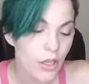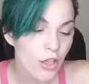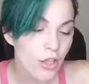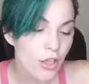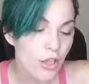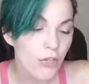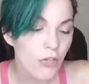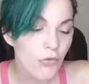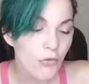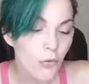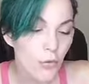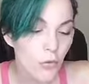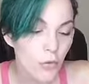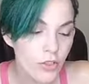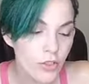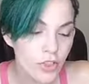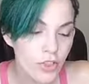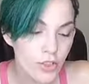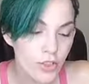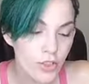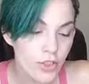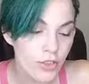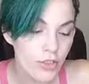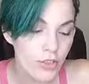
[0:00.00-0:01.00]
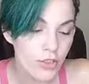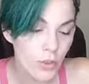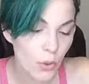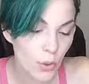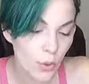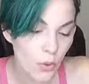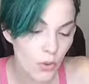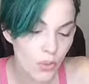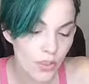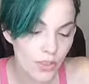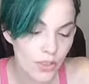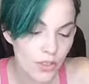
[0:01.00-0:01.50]
Good fortune is
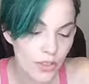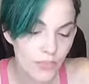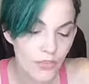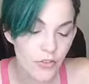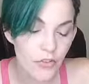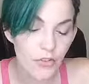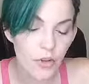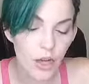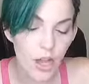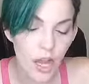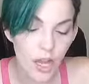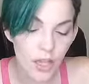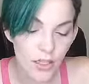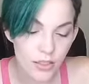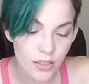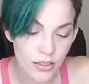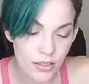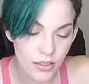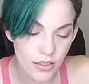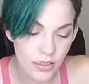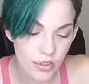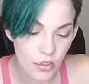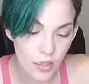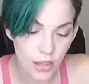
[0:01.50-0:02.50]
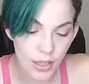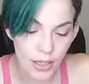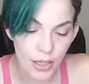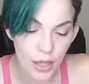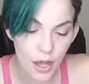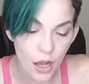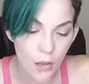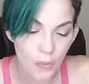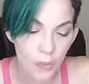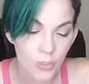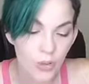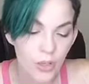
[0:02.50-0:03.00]
yours if you concentrate
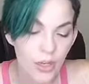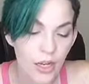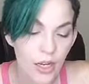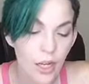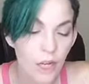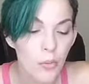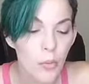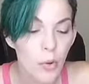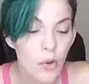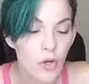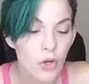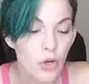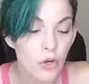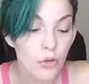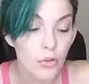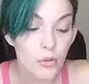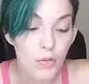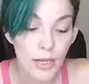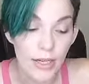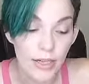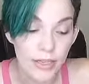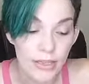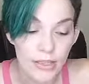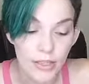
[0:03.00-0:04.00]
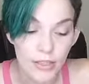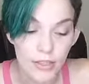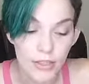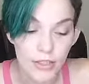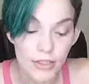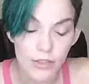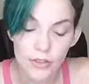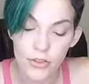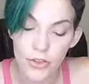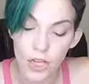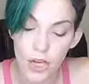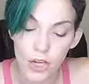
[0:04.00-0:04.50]
on bringing more grace to
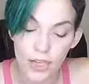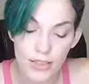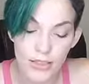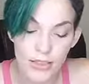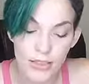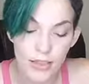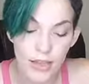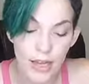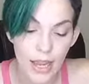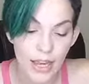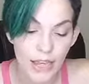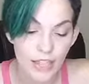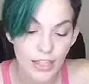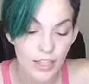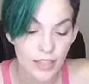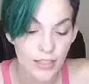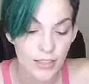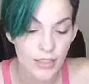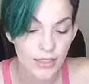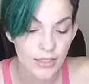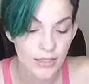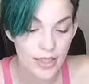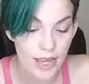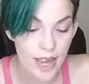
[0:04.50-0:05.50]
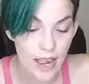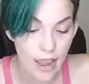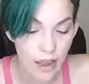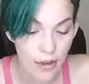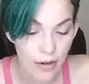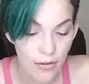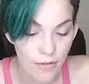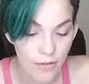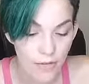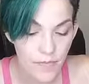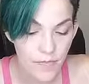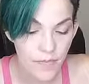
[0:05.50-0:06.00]
your thoughts and actions
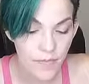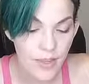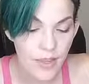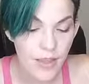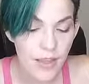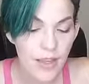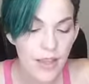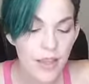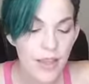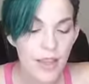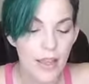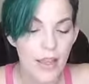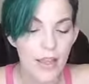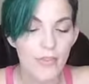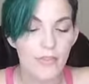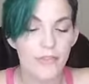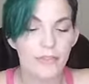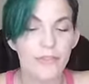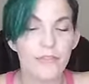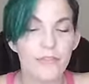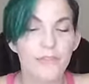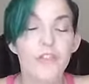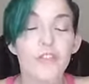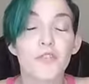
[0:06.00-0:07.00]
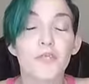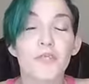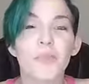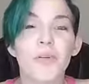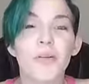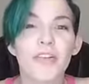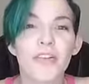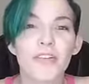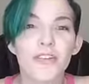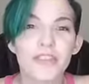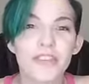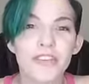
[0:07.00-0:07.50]
now. And
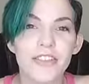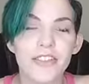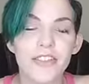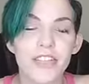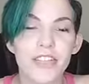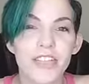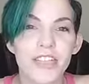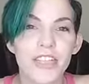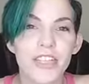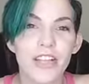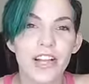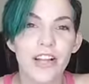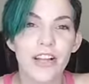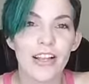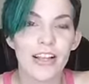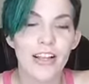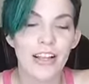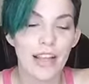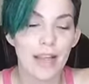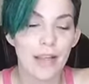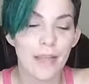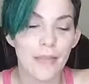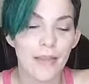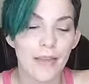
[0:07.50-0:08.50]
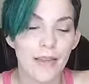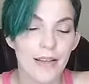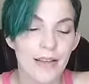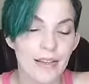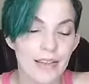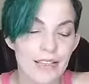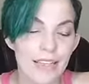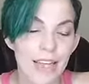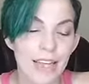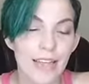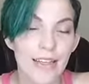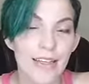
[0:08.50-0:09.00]
Spirit was just yelling at me and
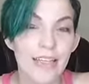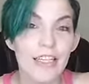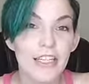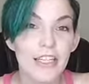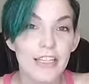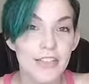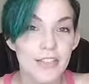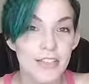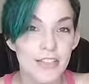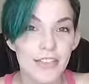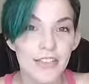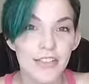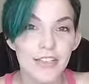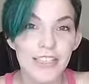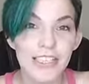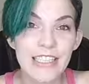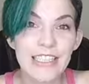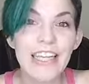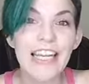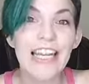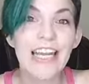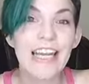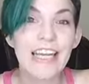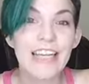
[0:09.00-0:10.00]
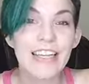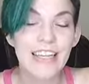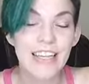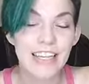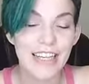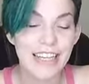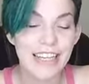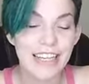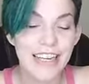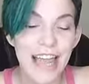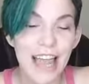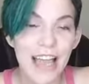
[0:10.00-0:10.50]
saying, do you see the
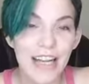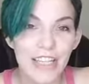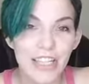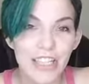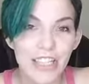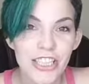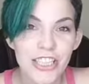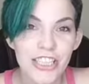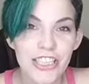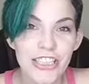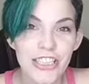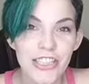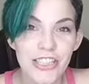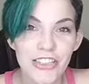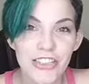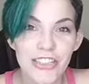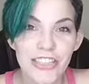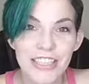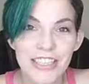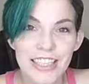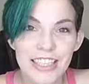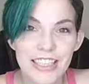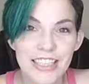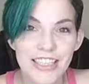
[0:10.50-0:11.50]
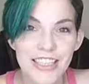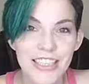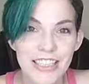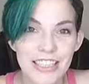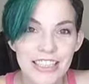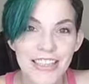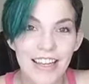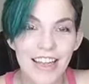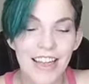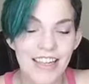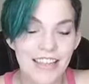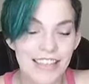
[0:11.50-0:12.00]
connection? Do you see the
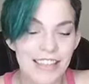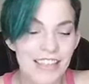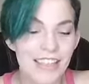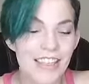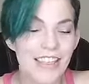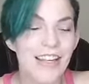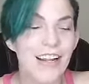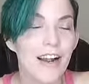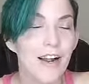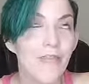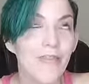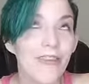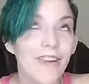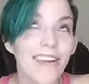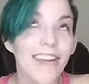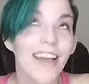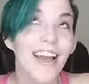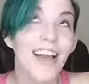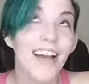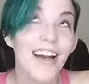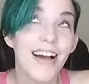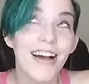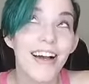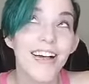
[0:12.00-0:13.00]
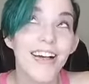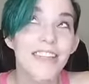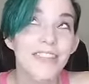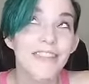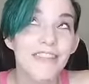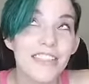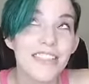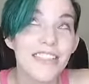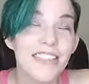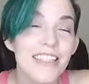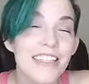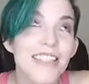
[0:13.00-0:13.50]
connection? And I'm like, yes,
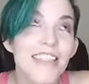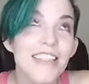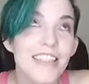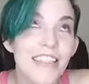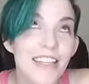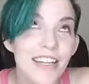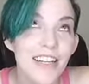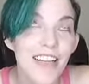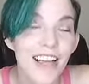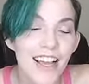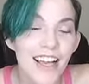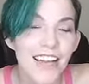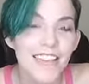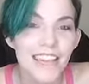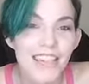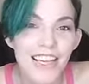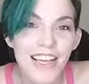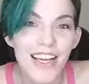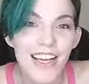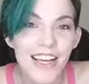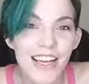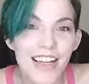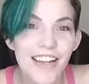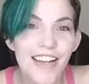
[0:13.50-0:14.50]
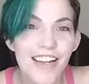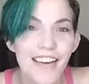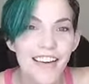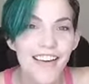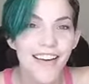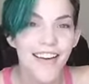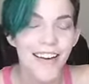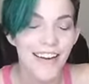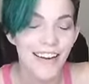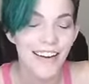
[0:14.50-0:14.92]
we see the connection.